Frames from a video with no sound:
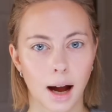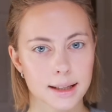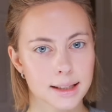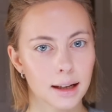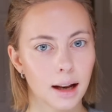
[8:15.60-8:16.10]
I
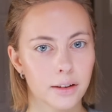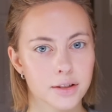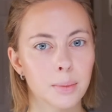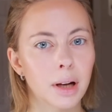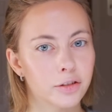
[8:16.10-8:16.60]
still have
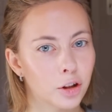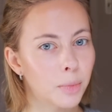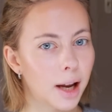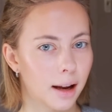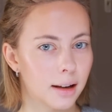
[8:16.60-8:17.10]
some left on
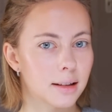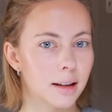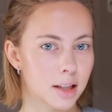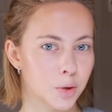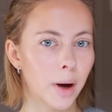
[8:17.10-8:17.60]
my hand, and
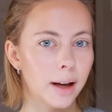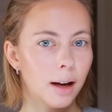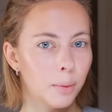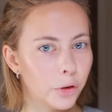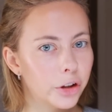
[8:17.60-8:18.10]
that's why
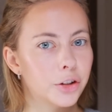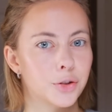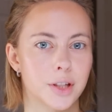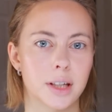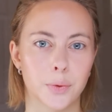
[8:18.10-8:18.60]
I'm gonna
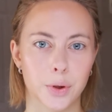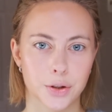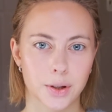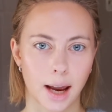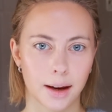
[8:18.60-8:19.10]
use this one
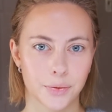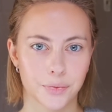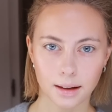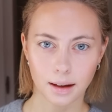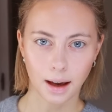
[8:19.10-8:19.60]
today.
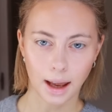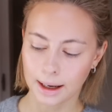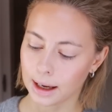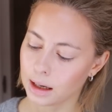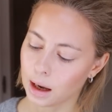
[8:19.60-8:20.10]

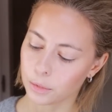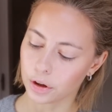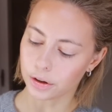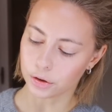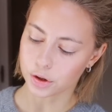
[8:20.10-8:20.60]
Again, I'm
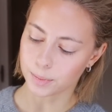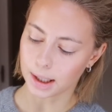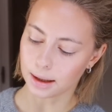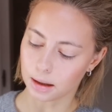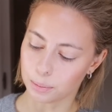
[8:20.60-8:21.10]
gonna use my
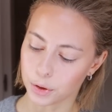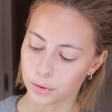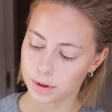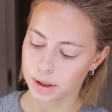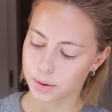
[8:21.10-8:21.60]
little
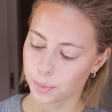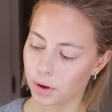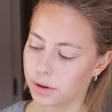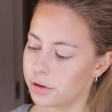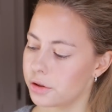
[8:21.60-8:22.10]
beauty
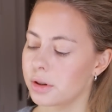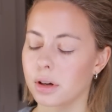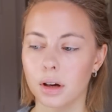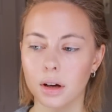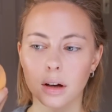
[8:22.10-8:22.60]
sponge,
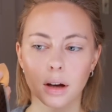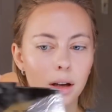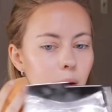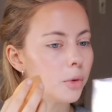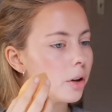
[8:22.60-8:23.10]

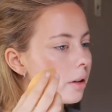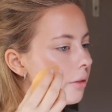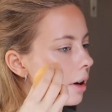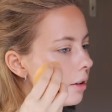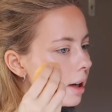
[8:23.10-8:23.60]
and I'm gonna
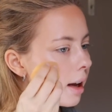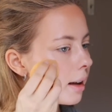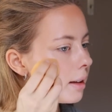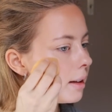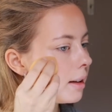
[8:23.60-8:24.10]
very
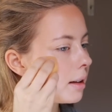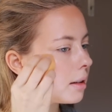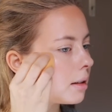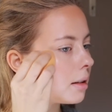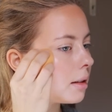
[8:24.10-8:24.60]

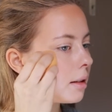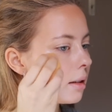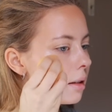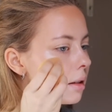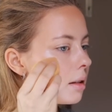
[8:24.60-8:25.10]
lightly
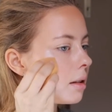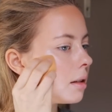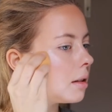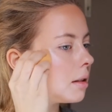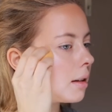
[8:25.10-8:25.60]

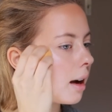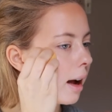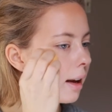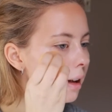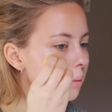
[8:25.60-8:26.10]

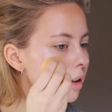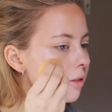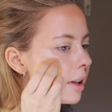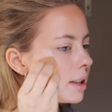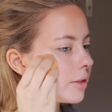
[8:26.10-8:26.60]
highlight my
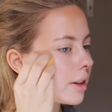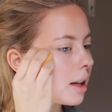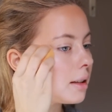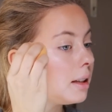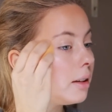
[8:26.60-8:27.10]
face with
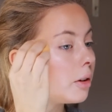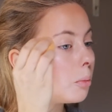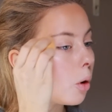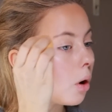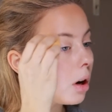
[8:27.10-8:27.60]
that even
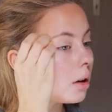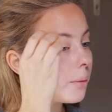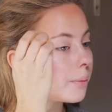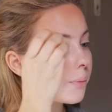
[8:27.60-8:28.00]
more.